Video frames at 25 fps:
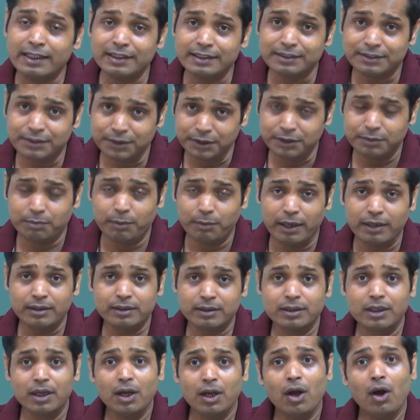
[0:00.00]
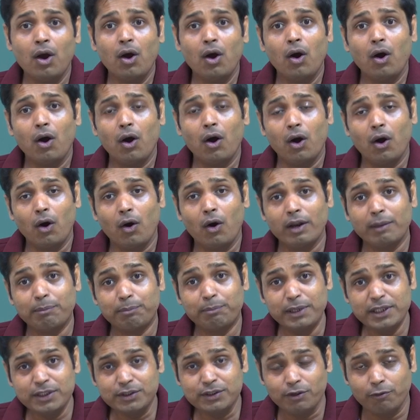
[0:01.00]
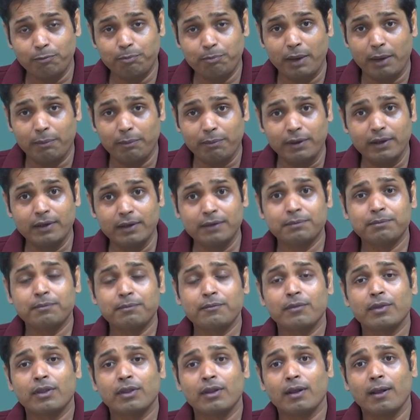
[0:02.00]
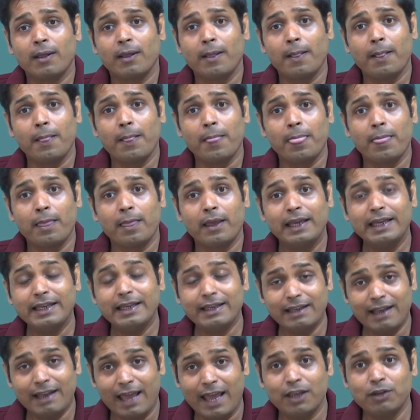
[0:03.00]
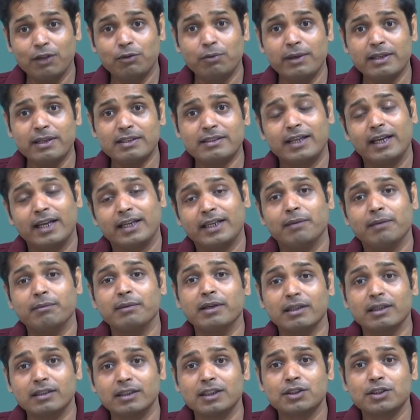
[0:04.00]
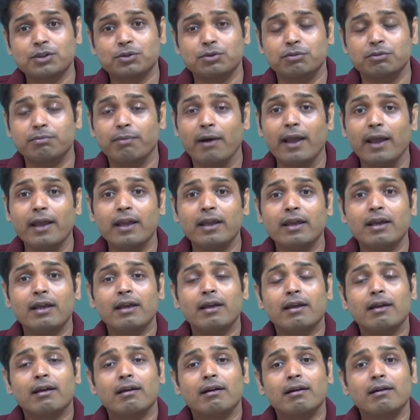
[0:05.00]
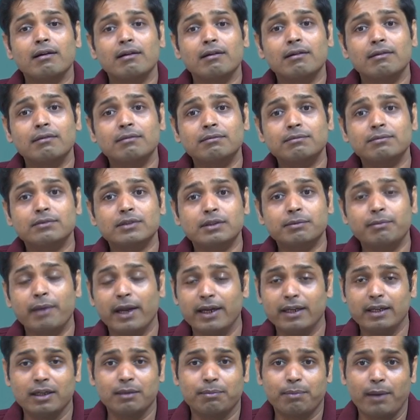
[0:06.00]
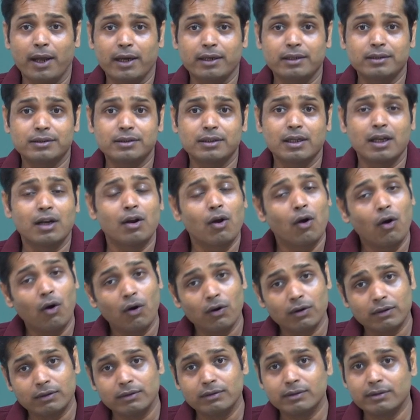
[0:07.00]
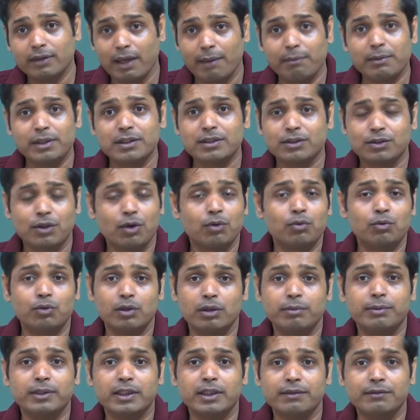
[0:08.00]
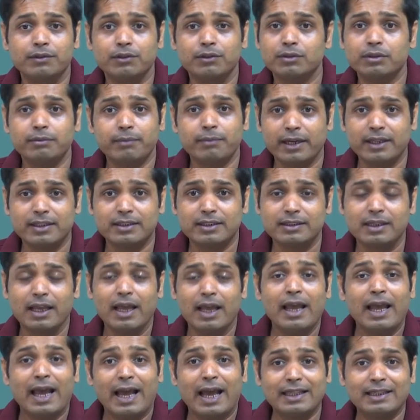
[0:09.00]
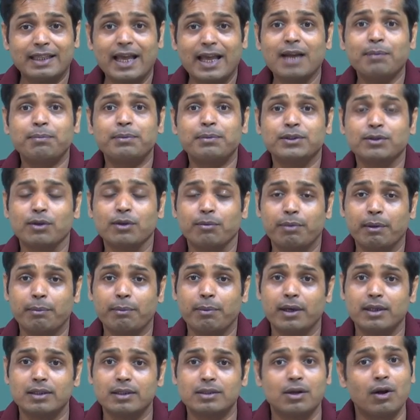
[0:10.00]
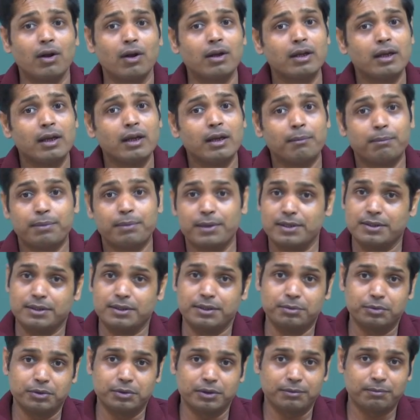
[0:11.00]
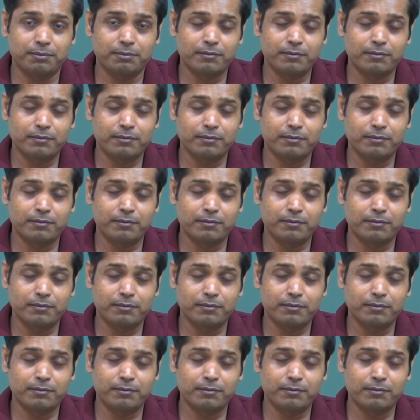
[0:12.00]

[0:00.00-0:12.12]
treatment on a piece of paper in a language that can be understood by the medical practitioner or the chemist, or who will be giving the medicine, and that piece of paper is called prescription.